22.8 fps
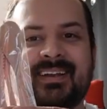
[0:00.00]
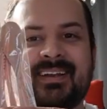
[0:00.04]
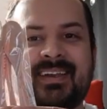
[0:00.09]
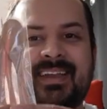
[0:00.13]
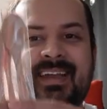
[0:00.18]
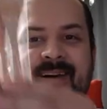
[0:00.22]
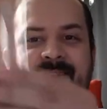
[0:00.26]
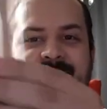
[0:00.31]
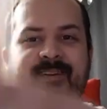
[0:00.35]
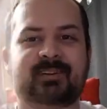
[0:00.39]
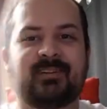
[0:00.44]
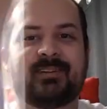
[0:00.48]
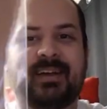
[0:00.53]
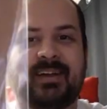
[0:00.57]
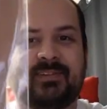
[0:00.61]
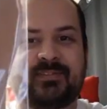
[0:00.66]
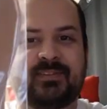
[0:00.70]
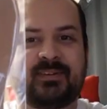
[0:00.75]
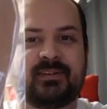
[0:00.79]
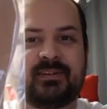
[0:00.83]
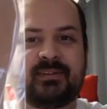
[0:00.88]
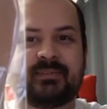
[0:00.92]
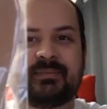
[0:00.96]
Now I don't
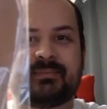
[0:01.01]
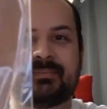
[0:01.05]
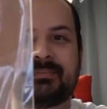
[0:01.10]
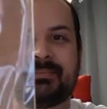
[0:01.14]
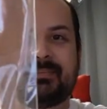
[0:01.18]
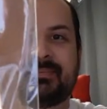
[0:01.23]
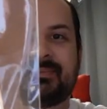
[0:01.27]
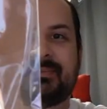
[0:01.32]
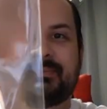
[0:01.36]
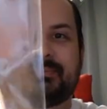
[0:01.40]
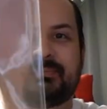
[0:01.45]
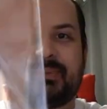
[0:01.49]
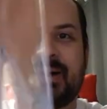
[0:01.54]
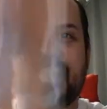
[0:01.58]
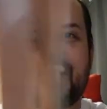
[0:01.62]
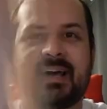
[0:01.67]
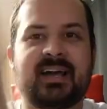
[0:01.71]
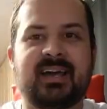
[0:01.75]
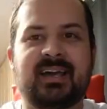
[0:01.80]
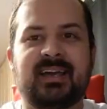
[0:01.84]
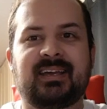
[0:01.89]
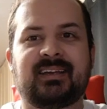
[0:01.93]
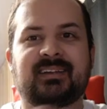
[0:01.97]
have to
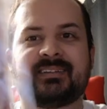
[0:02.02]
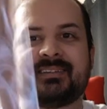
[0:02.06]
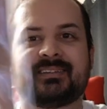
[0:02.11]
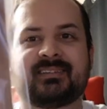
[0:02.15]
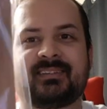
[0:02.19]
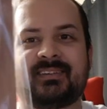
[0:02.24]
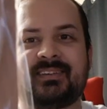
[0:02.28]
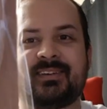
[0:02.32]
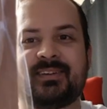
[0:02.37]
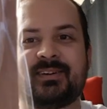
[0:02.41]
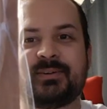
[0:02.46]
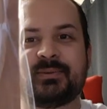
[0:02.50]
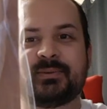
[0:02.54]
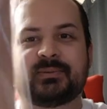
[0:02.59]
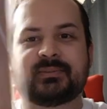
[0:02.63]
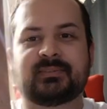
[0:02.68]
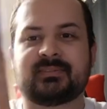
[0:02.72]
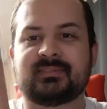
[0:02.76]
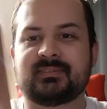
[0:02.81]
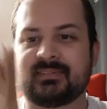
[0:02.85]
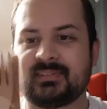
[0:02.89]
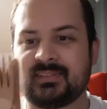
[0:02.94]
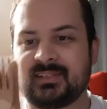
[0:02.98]
buy,
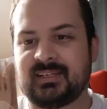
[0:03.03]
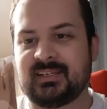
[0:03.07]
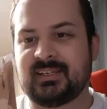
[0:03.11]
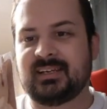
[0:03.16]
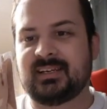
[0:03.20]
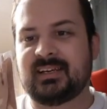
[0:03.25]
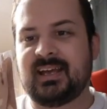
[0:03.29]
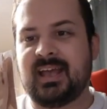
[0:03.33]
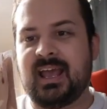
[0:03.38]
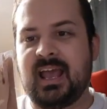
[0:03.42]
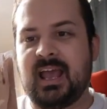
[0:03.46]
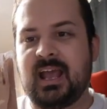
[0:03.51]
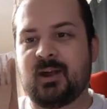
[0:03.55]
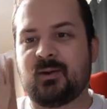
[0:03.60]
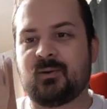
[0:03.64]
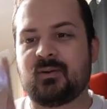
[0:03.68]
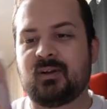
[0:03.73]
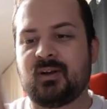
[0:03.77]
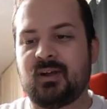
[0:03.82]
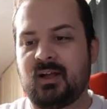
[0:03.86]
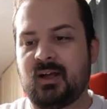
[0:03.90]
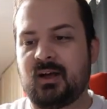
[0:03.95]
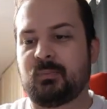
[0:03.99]

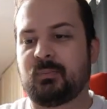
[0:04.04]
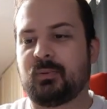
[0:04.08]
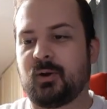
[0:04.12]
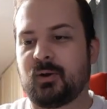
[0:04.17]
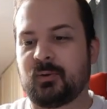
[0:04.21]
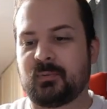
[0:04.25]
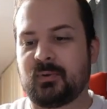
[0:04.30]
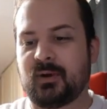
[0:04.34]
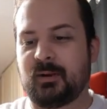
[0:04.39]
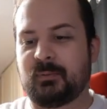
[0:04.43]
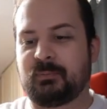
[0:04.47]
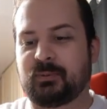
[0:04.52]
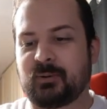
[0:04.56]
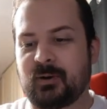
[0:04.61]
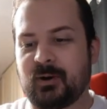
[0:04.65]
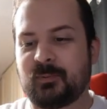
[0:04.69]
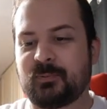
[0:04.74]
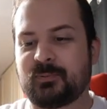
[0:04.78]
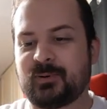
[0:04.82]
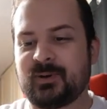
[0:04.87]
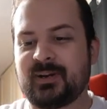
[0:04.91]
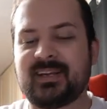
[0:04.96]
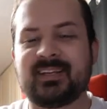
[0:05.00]
era
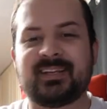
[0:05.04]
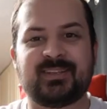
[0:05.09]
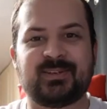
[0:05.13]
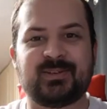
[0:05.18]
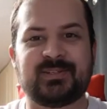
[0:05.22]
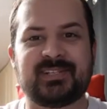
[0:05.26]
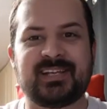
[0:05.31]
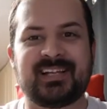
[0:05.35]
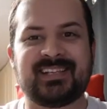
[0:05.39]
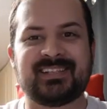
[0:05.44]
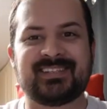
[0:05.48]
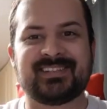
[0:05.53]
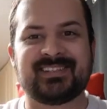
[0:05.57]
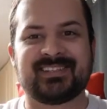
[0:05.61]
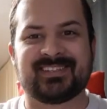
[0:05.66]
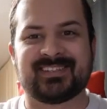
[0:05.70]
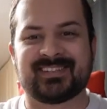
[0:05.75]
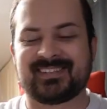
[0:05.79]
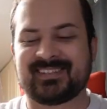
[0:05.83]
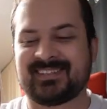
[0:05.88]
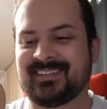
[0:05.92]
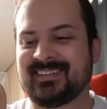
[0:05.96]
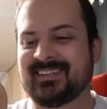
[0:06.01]
appropriate
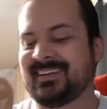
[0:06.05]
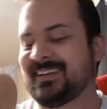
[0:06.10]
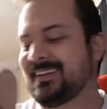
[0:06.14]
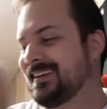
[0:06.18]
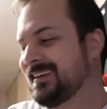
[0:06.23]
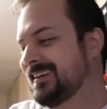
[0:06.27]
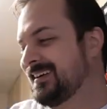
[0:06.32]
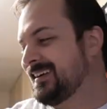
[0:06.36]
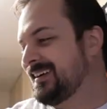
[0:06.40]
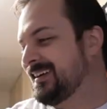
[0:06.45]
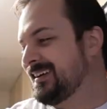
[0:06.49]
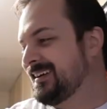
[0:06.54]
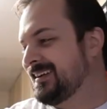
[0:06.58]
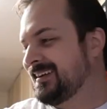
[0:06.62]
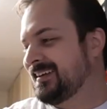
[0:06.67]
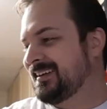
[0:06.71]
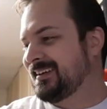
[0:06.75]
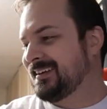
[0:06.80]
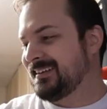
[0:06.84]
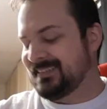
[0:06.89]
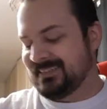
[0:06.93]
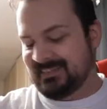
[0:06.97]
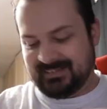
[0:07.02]
utensils.
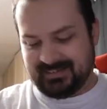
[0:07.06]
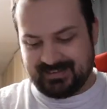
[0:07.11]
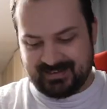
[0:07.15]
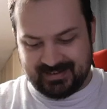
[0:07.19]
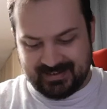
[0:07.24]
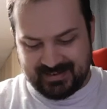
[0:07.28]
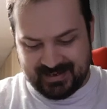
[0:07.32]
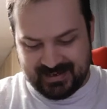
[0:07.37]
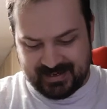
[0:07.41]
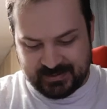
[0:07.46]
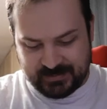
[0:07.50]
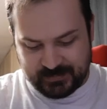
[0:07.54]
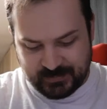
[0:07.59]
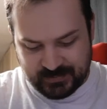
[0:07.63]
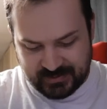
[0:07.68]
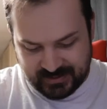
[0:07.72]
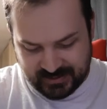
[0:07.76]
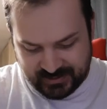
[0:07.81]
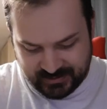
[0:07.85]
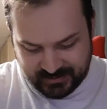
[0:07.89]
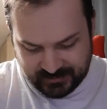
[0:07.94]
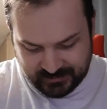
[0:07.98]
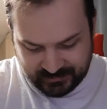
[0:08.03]
That's
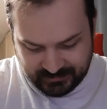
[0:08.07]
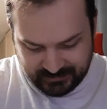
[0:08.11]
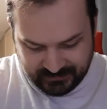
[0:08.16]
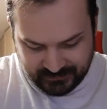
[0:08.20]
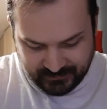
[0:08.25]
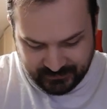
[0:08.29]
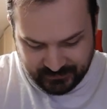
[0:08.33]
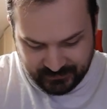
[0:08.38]
pretty cool.